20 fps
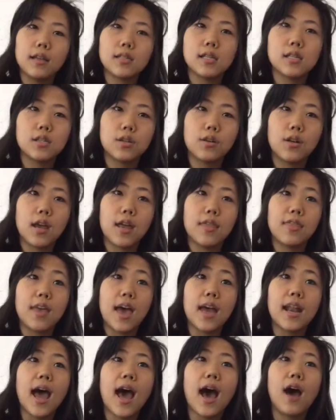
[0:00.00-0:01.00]
else's story, and
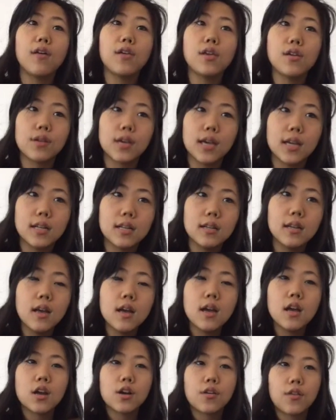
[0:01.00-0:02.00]
then how you
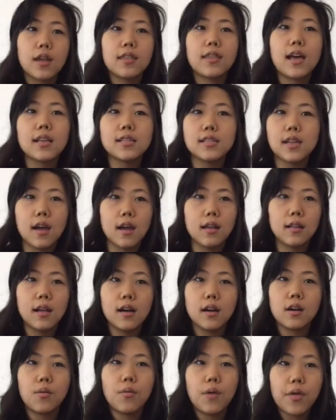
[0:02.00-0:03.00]
can create that
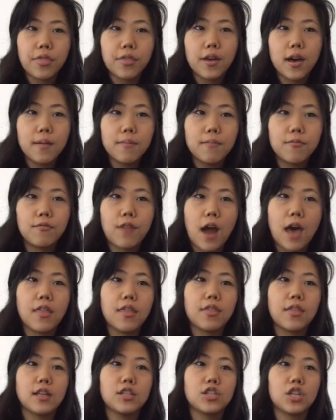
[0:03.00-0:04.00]
dialogue with them
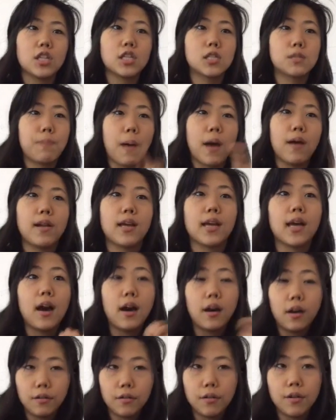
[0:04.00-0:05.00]
rather than just spouting
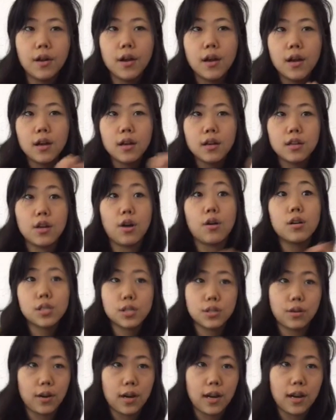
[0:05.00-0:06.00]
out your
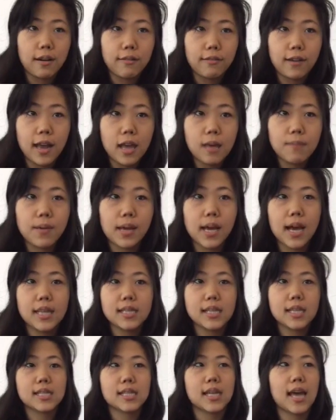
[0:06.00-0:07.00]
story, right?
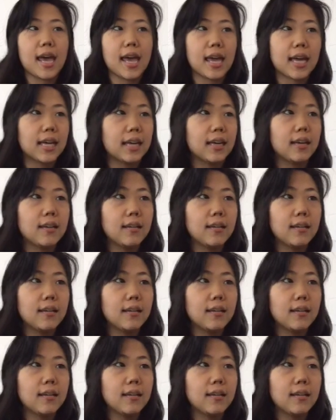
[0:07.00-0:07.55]
Because it's like,